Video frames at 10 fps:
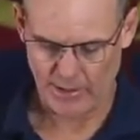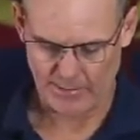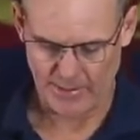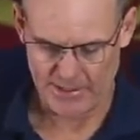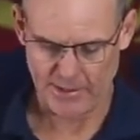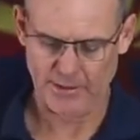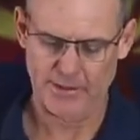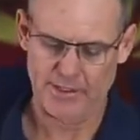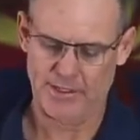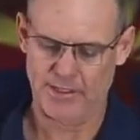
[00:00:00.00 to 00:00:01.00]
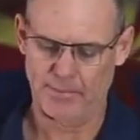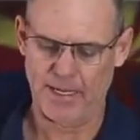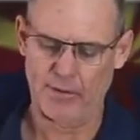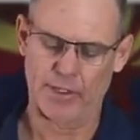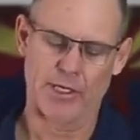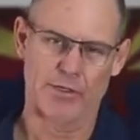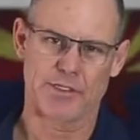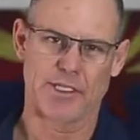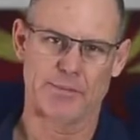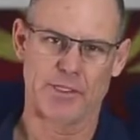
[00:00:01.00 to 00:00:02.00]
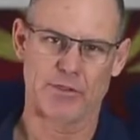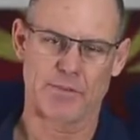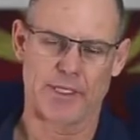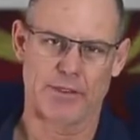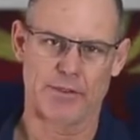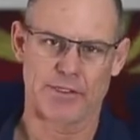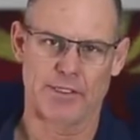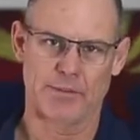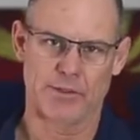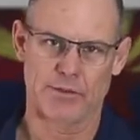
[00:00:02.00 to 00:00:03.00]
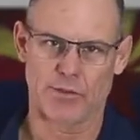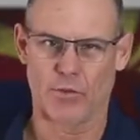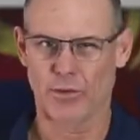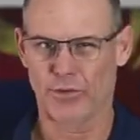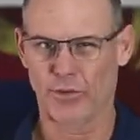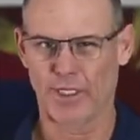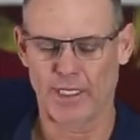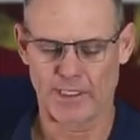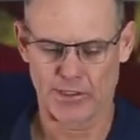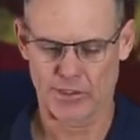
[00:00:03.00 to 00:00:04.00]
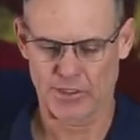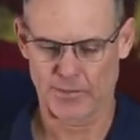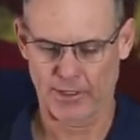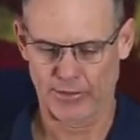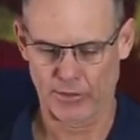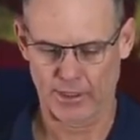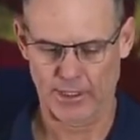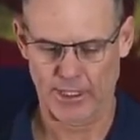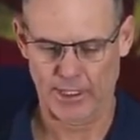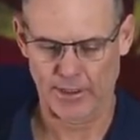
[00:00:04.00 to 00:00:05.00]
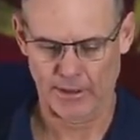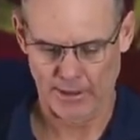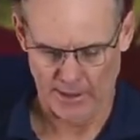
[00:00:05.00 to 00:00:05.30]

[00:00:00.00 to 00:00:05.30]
and basically this is about 100 centimeters by 100 centimeters or 39 inches by 39.